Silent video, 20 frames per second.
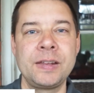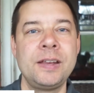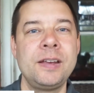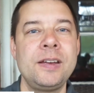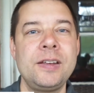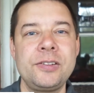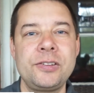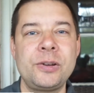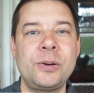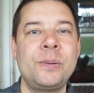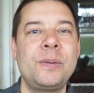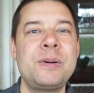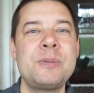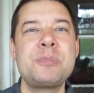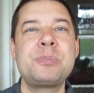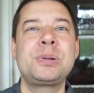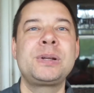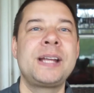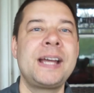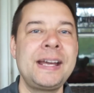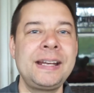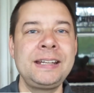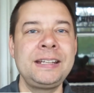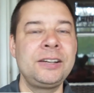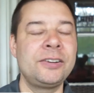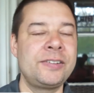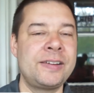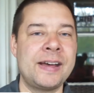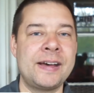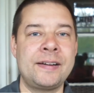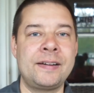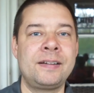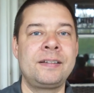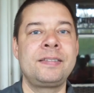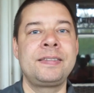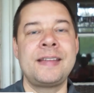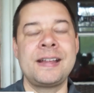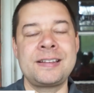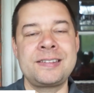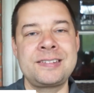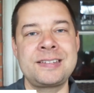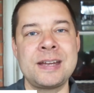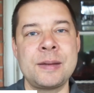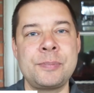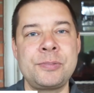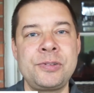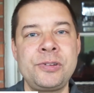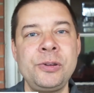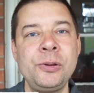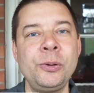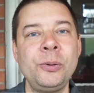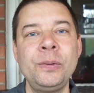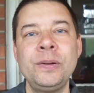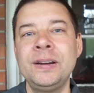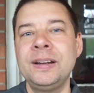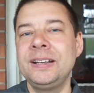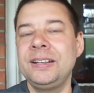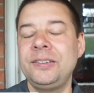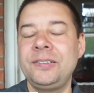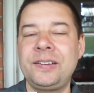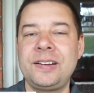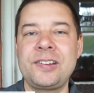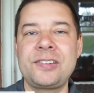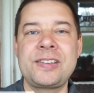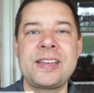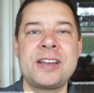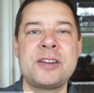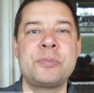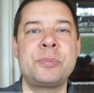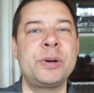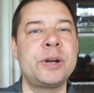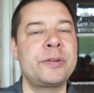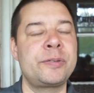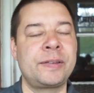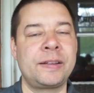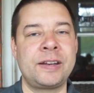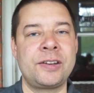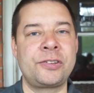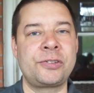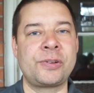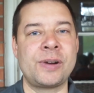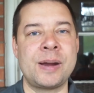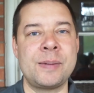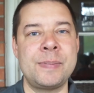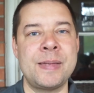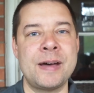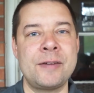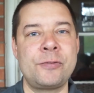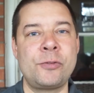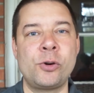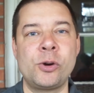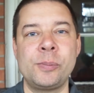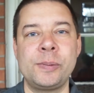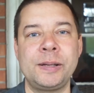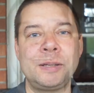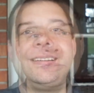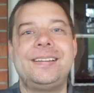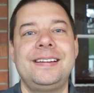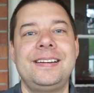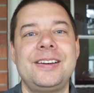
So planning your data, that's step 2. You can just kind of briefly describe that for me.